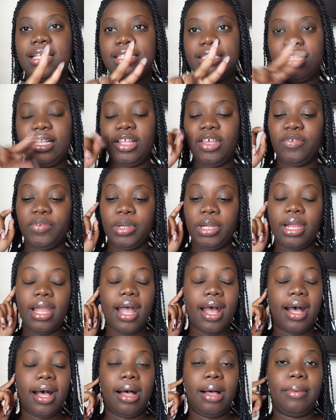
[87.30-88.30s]
disclaimer,
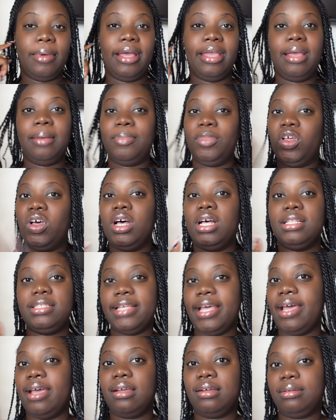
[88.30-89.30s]
I am not a
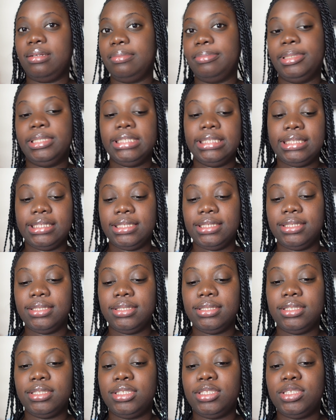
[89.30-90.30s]
tech
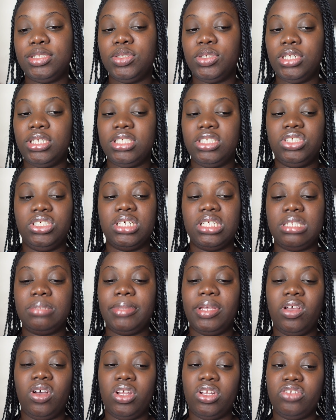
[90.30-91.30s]
person, so this is just
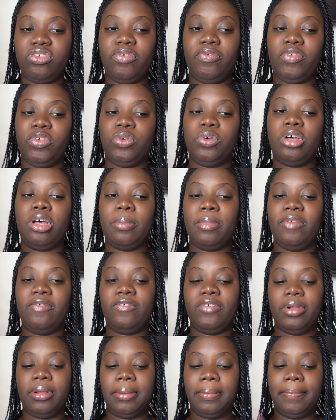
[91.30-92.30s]
my honest review coming
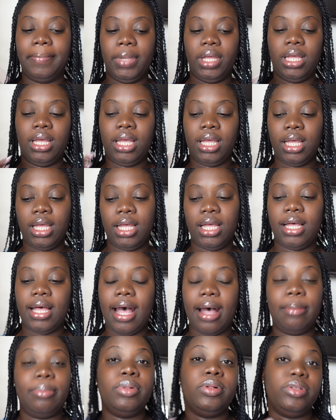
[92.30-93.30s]
from the
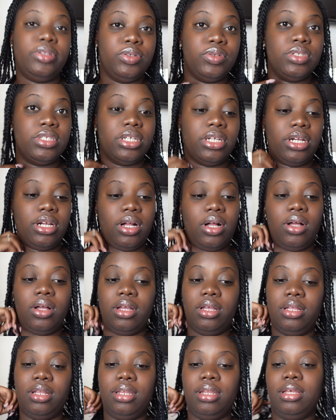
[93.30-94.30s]
Apple user
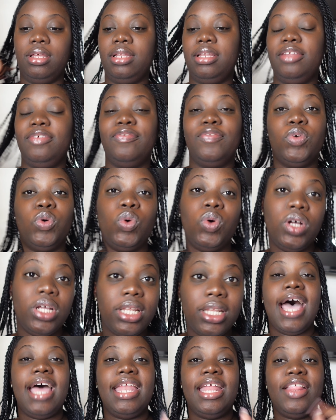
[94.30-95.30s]
on the phone.
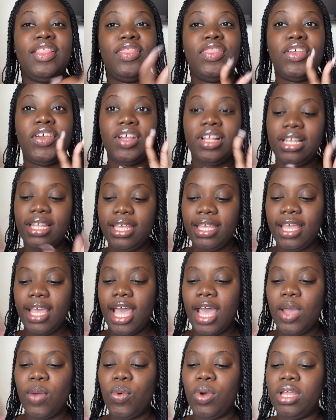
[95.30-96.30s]
And then thirdly,
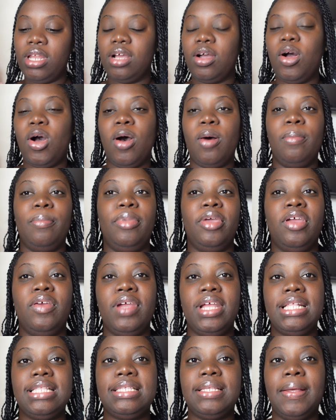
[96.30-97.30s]
I want to compare
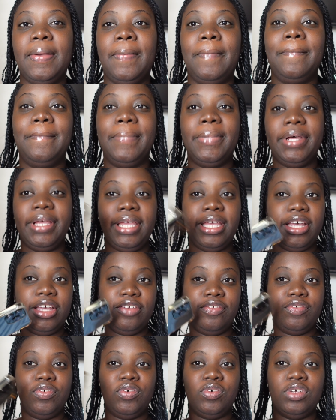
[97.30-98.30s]
it to my
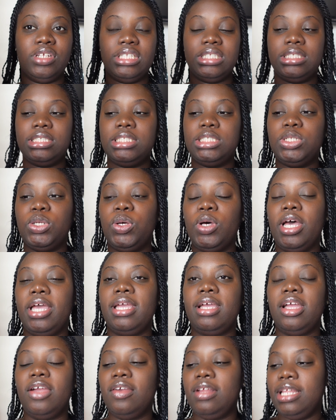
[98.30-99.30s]
iPhone. So I
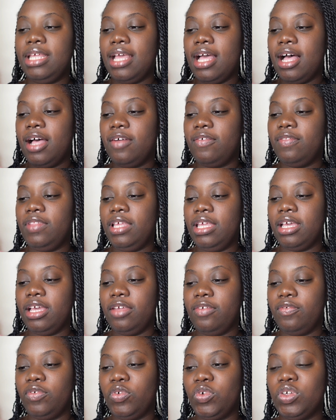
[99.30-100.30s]
currently have the
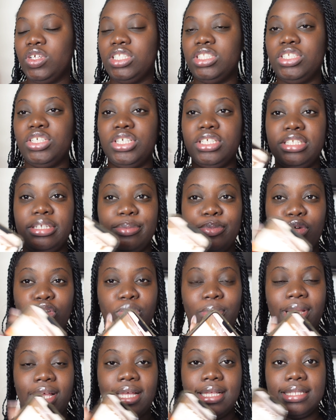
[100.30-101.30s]
iPhone 13 Pro
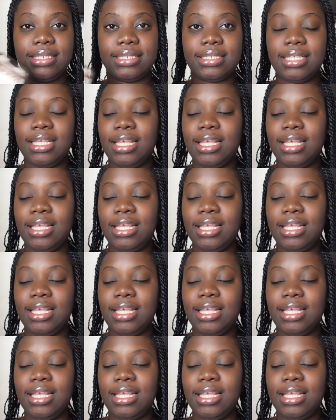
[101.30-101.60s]
Max,